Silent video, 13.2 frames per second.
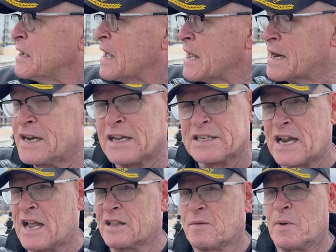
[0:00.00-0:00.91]
And it doesn't
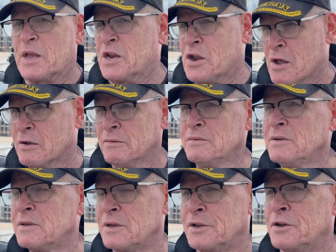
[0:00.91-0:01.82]
have to be in
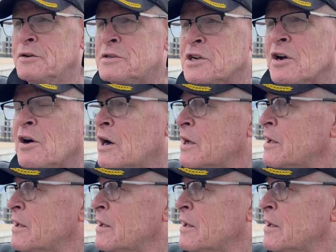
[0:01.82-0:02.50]
Utah.